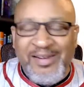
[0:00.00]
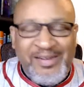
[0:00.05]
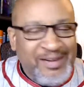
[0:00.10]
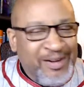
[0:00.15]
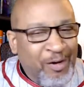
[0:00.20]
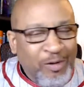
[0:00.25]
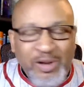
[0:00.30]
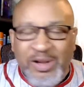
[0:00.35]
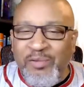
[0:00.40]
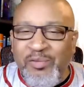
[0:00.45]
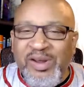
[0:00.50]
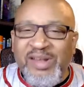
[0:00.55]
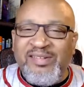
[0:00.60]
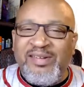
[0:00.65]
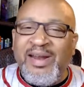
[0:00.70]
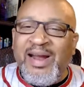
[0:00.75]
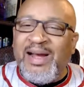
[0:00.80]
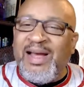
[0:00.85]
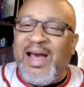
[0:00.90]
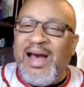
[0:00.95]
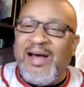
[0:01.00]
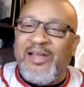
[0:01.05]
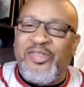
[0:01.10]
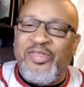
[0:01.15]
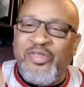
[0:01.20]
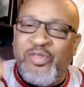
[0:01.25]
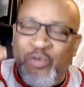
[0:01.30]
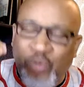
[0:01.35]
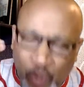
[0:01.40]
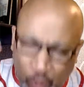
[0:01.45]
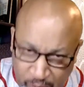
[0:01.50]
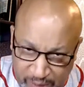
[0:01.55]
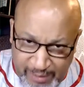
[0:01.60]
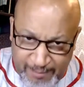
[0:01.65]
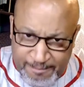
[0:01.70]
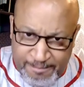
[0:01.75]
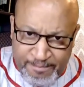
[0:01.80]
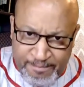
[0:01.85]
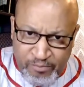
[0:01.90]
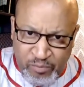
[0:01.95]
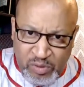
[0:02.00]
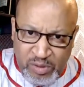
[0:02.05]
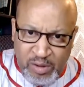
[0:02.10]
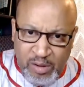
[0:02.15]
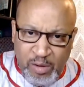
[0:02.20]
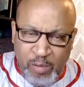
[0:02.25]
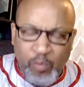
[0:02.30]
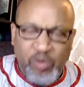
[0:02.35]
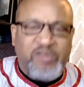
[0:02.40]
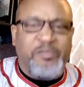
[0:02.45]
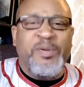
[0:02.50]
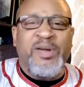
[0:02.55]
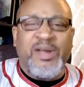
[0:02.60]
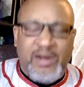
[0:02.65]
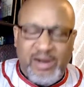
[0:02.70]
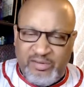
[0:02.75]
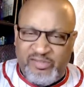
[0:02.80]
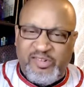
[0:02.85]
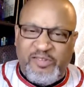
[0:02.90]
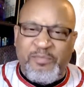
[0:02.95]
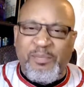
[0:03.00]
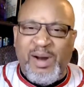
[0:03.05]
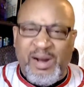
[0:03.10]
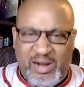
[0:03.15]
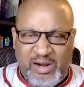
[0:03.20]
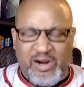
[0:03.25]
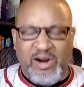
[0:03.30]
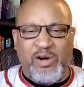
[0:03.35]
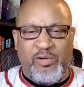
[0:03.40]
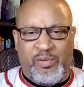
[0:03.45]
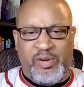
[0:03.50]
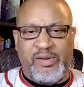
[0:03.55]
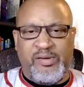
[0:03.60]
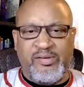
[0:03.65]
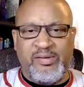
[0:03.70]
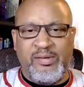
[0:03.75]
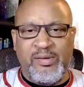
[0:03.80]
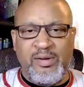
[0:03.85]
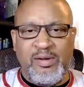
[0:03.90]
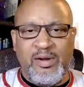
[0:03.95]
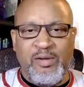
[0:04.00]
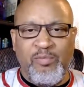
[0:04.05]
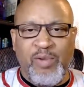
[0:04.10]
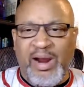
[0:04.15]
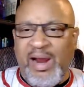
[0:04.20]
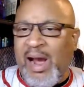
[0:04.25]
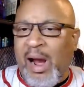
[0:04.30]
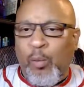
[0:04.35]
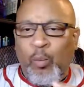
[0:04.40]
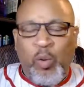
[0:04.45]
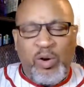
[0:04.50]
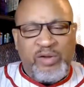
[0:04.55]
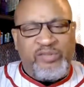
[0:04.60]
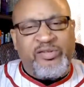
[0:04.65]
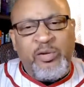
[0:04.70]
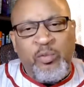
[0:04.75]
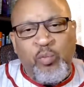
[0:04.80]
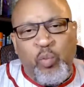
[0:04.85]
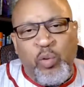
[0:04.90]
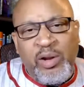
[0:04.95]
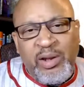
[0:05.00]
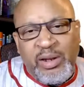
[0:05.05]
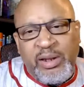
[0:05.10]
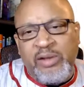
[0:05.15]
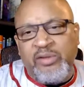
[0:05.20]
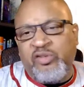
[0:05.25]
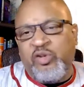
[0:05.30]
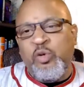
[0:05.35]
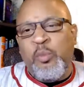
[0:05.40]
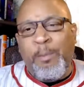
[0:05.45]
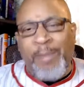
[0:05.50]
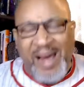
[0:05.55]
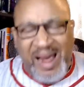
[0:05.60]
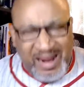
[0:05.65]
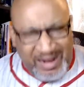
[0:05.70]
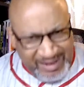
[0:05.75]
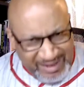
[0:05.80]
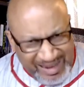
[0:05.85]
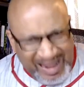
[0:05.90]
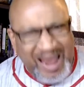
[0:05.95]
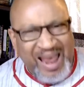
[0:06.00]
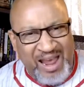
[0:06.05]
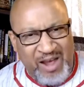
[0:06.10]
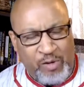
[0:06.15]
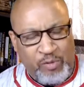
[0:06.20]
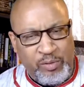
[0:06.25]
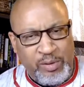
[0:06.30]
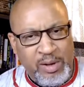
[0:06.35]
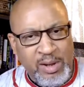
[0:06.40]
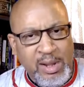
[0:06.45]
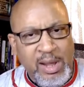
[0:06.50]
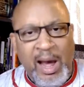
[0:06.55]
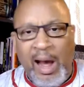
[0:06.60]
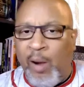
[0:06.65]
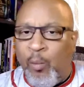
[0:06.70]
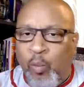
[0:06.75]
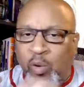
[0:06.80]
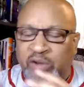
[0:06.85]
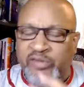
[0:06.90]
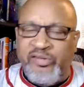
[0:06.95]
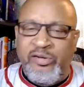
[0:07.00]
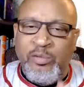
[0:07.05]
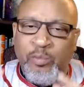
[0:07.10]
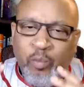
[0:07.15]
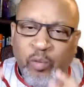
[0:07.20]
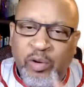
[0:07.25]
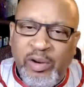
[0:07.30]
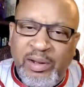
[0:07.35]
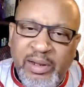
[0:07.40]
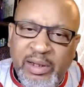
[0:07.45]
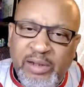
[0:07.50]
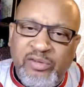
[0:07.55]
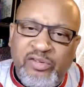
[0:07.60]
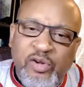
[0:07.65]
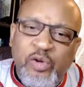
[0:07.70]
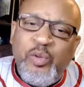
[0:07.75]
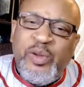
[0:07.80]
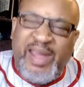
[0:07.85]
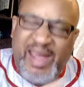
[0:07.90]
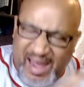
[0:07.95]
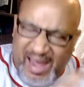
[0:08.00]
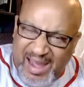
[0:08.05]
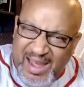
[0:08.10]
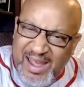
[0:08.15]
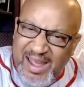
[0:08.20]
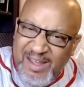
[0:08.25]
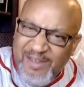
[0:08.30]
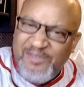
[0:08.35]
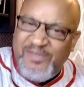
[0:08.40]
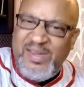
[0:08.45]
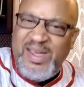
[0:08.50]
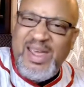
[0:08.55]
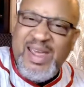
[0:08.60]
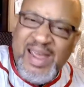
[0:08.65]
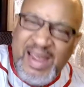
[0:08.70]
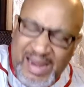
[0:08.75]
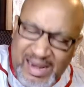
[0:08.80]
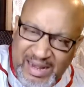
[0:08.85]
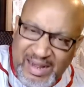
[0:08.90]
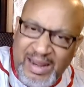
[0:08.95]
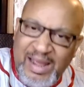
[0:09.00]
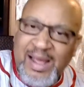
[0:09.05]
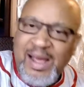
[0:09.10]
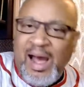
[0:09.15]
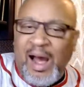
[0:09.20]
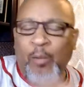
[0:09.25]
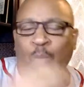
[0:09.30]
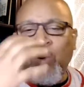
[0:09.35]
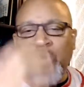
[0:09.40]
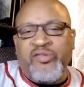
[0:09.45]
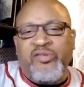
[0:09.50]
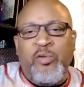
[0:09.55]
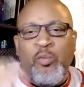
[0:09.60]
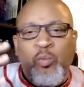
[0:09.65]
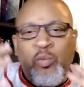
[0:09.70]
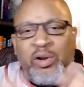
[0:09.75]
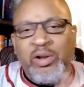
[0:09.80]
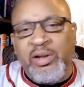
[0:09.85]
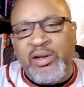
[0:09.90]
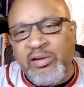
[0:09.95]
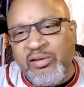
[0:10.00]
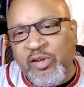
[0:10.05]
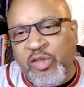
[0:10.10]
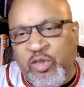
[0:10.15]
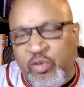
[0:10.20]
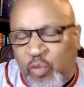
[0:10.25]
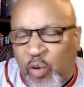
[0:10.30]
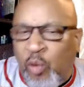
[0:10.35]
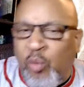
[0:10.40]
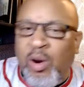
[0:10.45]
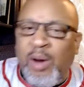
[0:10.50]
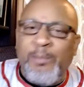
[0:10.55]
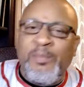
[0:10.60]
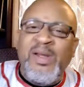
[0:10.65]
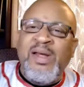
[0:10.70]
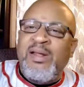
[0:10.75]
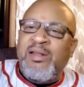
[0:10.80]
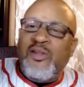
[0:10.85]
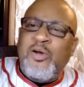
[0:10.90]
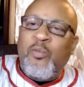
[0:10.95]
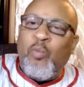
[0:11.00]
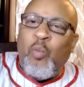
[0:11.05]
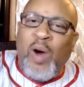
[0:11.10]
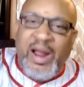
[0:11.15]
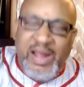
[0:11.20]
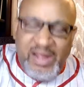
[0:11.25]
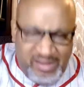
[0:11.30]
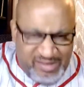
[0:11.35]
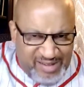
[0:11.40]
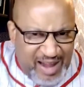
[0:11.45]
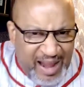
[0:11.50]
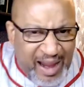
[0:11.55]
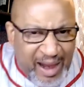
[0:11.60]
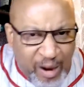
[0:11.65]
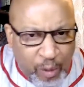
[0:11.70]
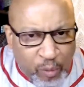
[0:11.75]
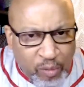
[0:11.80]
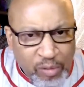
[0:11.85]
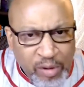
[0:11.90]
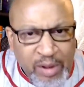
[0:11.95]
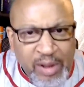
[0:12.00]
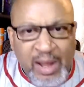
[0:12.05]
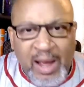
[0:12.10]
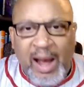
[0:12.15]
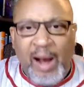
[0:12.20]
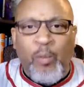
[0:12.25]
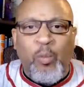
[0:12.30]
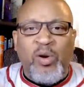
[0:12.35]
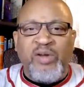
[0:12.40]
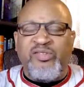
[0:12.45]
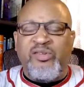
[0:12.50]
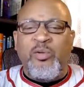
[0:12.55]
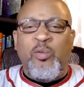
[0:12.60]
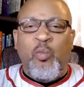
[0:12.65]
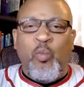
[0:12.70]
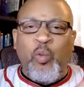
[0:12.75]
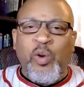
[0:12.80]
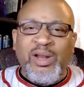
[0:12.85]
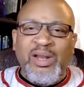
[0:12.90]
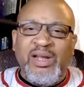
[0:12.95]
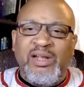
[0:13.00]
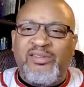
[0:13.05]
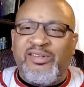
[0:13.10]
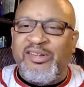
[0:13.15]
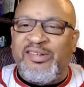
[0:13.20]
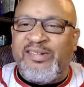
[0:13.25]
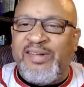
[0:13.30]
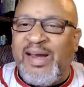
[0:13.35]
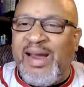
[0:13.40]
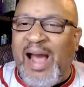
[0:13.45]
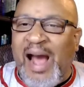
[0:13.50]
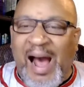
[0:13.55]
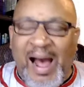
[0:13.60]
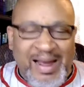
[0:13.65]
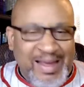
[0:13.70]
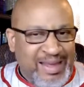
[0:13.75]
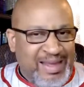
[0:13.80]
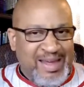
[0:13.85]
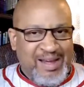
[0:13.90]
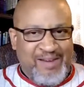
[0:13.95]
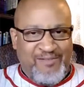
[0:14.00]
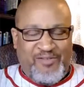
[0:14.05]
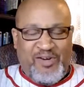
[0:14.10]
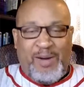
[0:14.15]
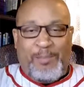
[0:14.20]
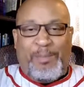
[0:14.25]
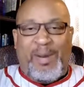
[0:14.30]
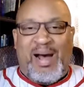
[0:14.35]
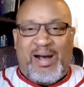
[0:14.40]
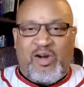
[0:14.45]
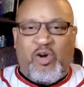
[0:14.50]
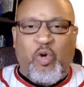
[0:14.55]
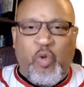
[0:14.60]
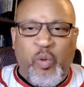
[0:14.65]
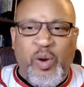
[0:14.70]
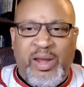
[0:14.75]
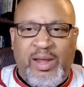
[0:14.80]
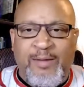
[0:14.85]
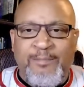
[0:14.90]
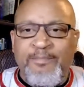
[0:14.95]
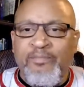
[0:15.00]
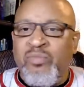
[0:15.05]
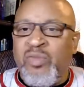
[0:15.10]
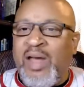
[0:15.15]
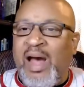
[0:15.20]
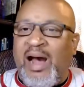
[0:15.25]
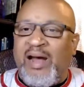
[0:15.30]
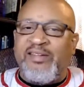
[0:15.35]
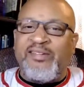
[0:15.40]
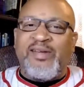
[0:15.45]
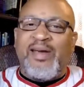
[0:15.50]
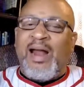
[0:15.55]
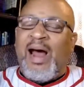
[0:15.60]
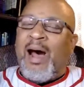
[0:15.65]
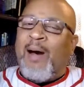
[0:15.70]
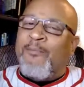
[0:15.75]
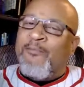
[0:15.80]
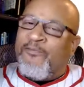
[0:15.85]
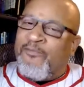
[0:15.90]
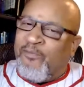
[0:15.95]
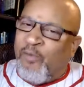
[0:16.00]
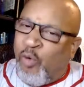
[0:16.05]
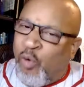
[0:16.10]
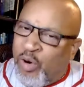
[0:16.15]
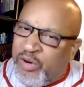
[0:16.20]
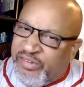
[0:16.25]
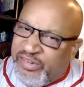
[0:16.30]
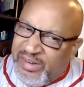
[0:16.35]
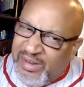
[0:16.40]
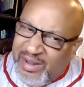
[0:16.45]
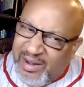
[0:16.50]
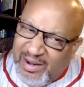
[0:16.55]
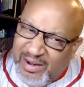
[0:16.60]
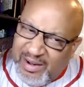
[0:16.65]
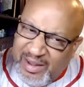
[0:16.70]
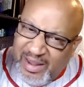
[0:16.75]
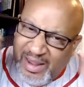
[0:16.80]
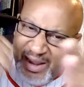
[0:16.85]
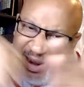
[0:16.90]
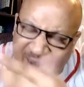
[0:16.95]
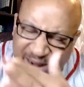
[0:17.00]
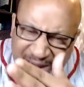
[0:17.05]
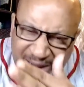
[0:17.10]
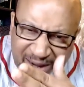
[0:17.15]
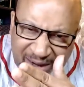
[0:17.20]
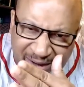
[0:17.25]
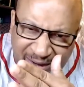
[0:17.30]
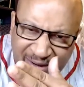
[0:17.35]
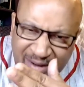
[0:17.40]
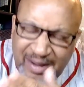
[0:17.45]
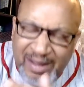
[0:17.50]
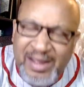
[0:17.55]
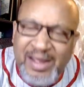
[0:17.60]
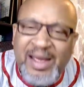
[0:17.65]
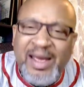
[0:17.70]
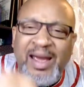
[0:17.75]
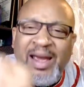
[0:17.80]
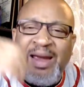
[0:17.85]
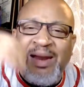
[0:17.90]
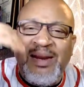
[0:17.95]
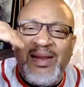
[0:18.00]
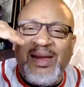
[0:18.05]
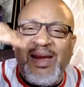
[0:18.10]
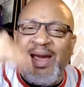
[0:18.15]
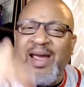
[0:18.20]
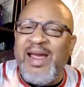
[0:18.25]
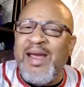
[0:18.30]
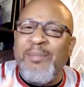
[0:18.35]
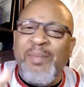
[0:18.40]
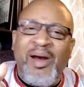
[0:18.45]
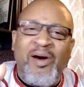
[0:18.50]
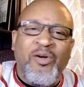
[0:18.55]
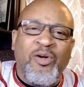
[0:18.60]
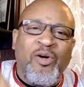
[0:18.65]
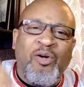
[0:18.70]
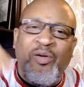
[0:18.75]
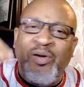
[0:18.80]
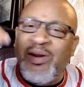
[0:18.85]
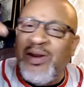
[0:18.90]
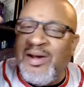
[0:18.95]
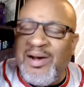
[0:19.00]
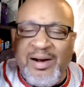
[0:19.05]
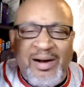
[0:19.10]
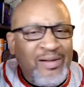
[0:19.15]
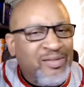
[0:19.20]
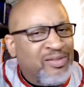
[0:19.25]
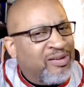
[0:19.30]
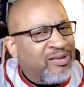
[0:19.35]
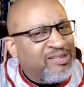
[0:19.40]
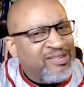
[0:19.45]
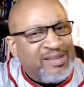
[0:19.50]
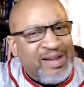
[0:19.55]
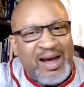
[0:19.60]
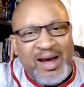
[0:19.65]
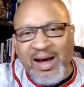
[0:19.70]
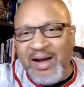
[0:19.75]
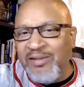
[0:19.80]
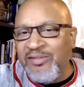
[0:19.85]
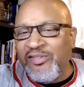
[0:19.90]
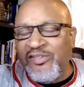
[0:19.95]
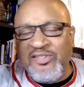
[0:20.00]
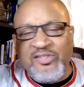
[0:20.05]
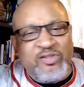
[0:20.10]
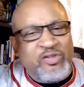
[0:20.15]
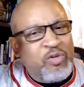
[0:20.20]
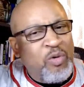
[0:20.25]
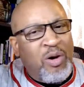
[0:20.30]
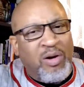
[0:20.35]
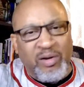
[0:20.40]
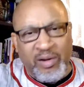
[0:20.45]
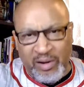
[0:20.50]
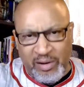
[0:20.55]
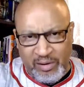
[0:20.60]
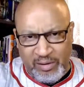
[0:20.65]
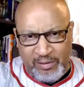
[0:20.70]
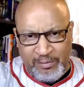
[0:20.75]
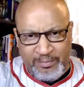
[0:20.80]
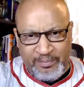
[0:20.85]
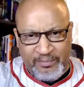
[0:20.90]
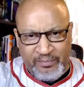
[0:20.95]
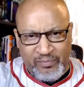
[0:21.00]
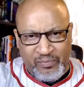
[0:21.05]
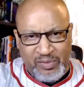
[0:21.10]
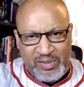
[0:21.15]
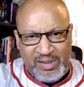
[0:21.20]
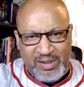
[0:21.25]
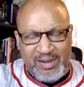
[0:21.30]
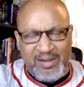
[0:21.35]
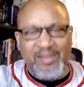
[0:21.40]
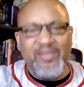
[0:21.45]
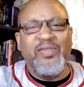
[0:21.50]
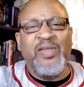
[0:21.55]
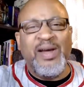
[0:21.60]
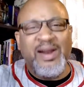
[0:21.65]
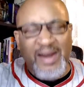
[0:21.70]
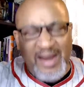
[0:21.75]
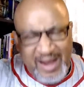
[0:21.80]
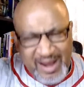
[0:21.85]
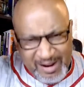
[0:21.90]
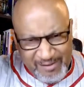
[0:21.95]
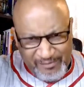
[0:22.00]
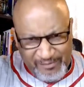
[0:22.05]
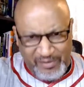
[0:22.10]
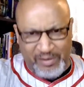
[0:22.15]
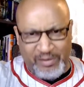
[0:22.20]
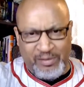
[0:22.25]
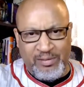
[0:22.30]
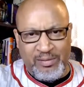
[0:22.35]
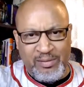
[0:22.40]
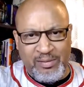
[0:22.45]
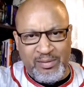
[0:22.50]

the only reason I got through it was because of my courage, right? I wasn't willing to back down. I wasn't willing to cave in. I wasn't willing to throw up the white towel. I wasn't willing to say, I give up, I quit. I said, I'm forging ahead and came out on the other side stronger than ever.